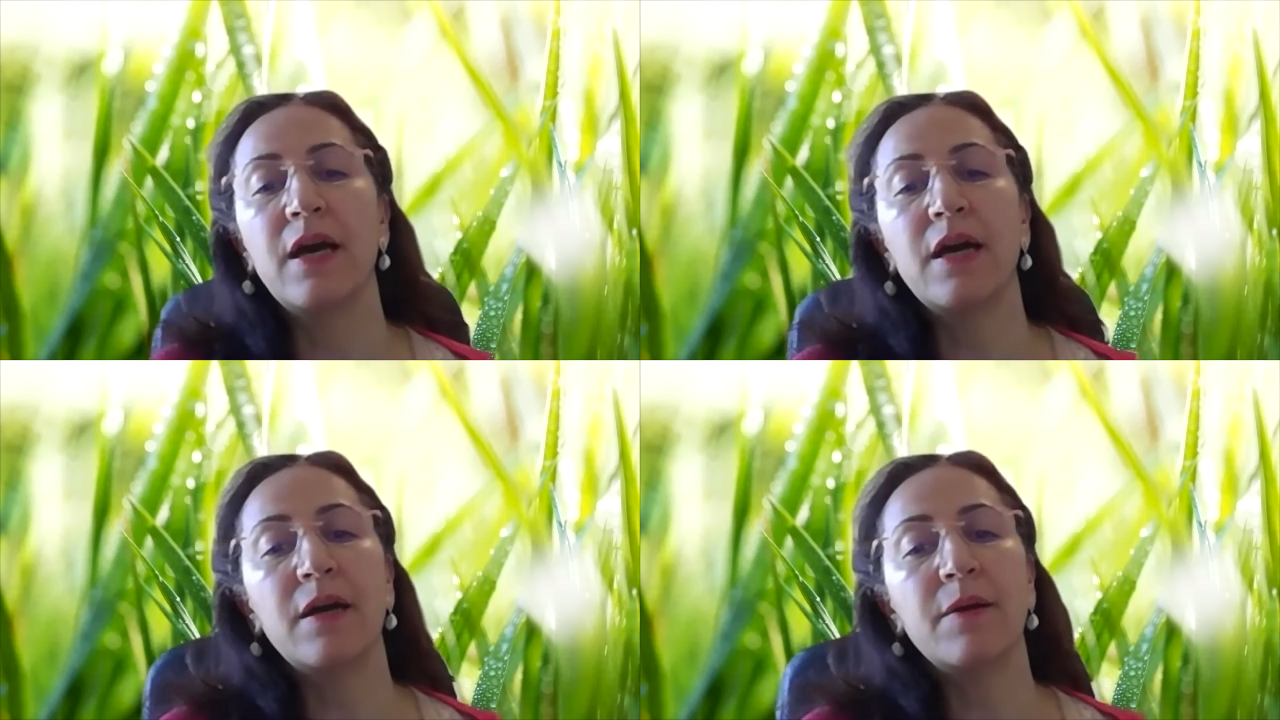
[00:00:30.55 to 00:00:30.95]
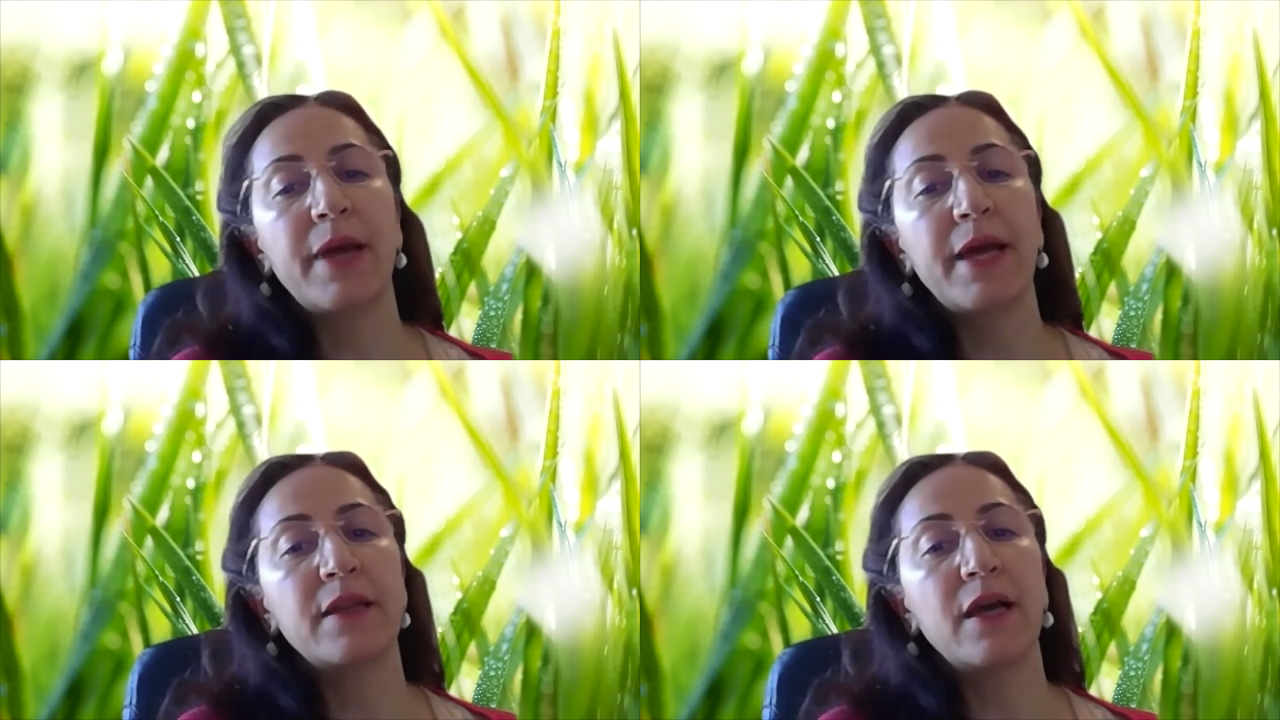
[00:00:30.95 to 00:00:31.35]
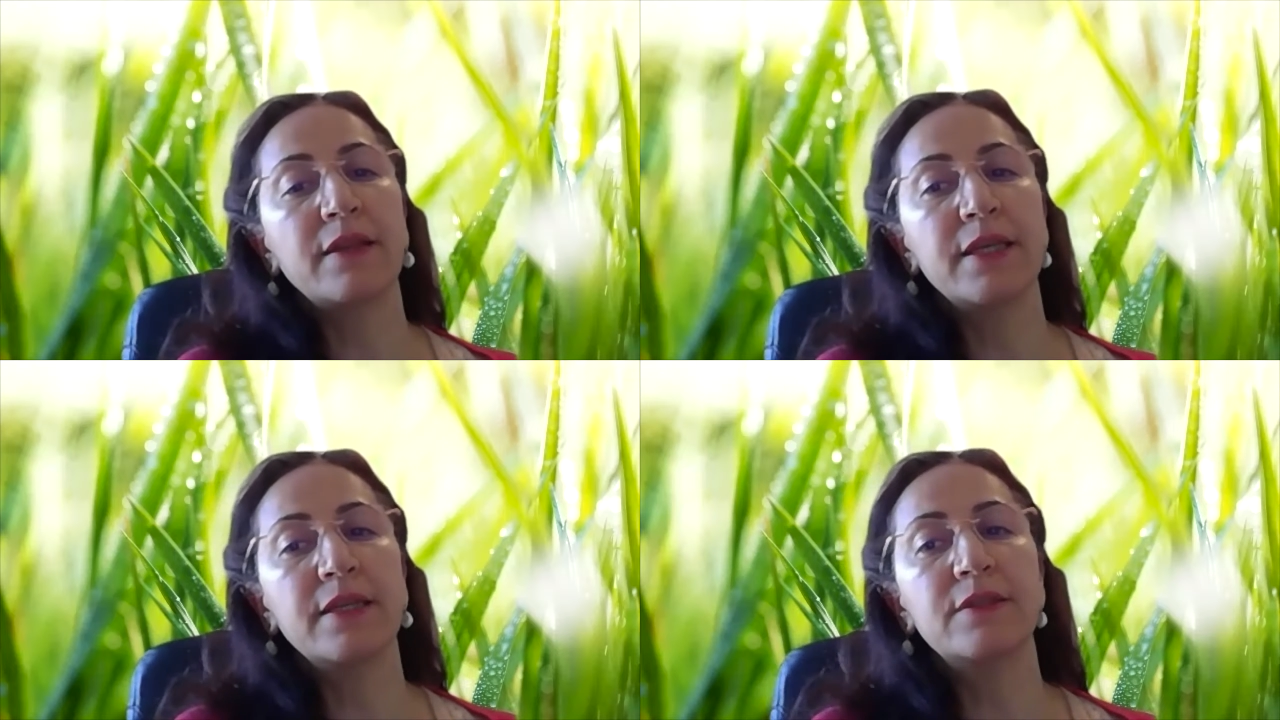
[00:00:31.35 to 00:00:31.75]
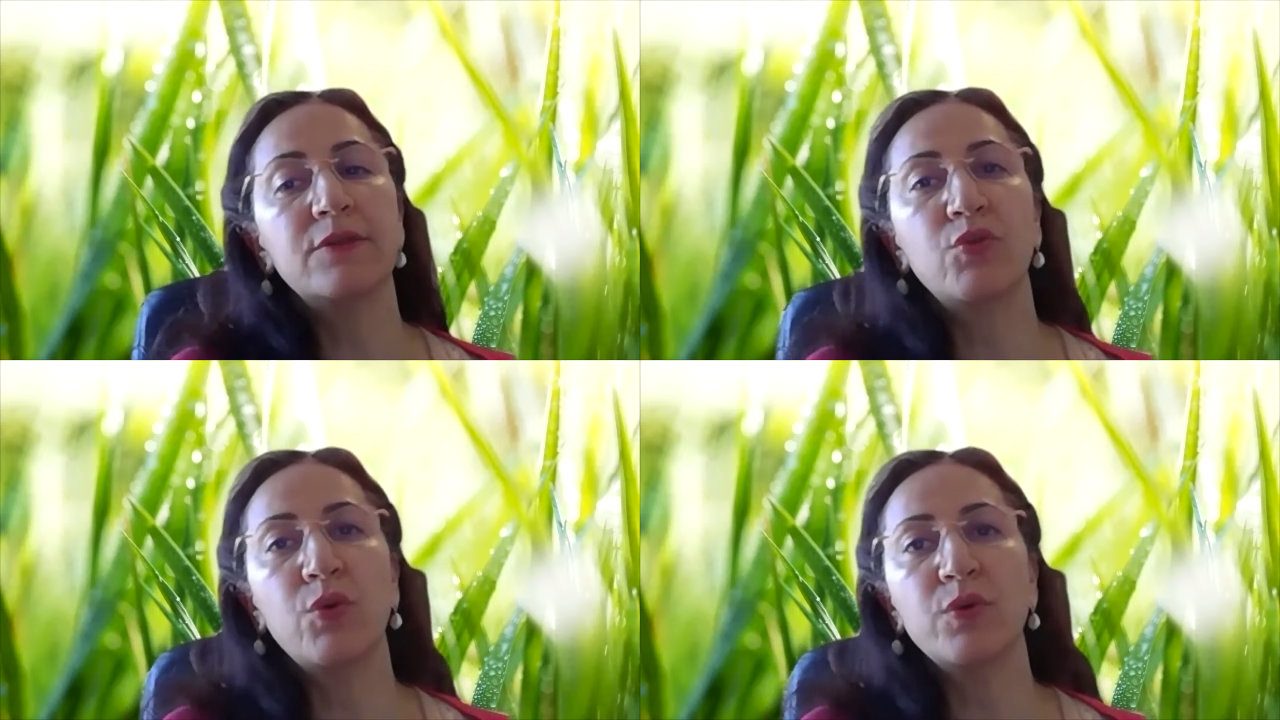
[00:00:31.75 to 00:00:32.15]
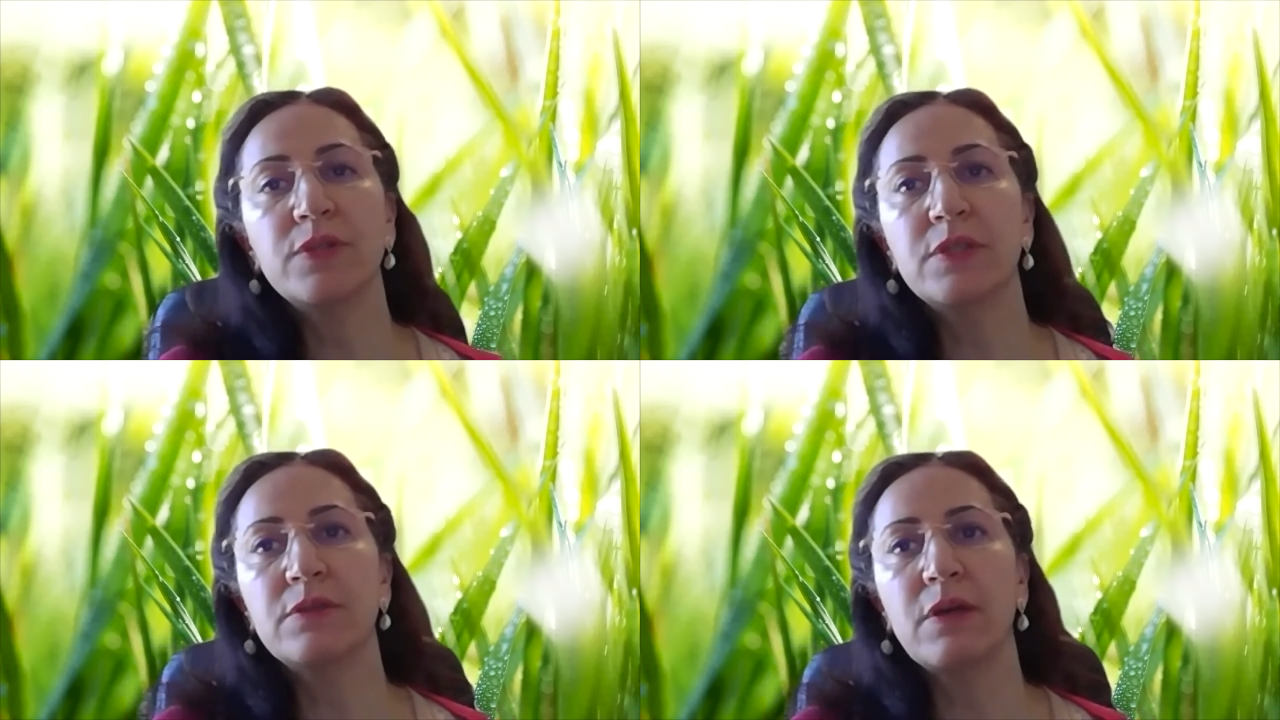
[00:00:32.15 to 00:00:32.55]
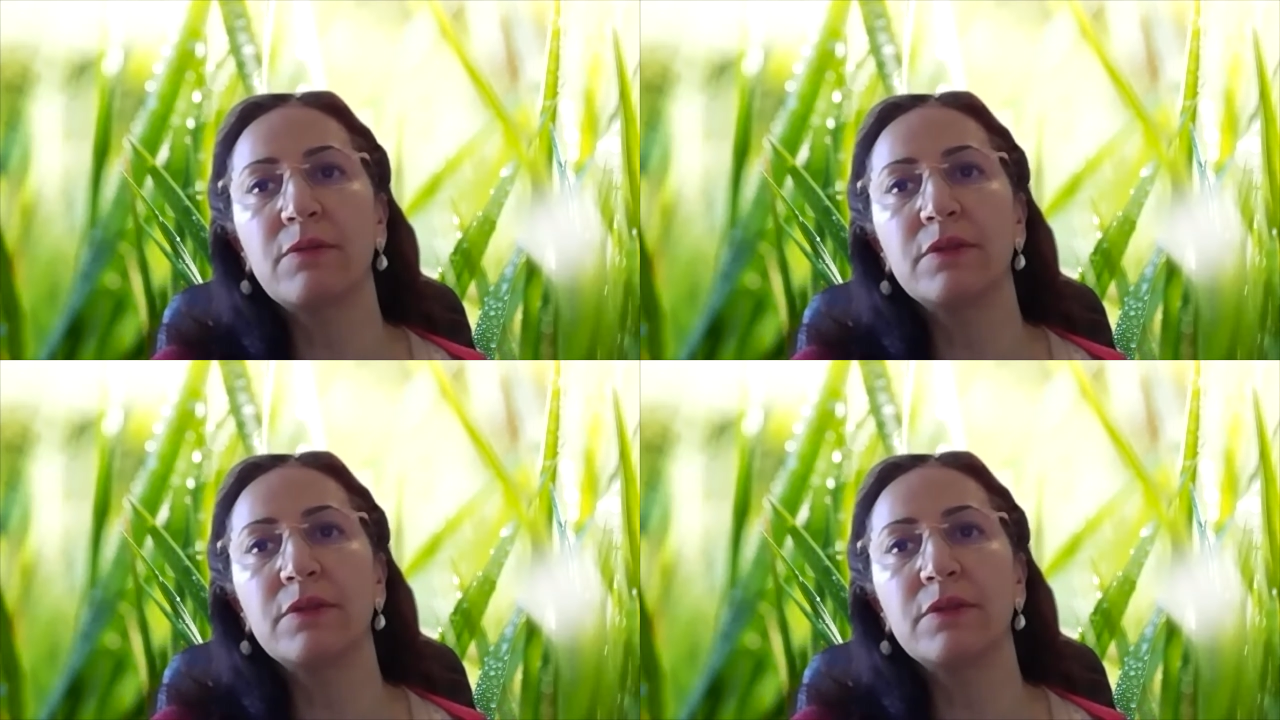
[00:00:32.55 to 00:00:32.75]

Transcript: Um, and I think those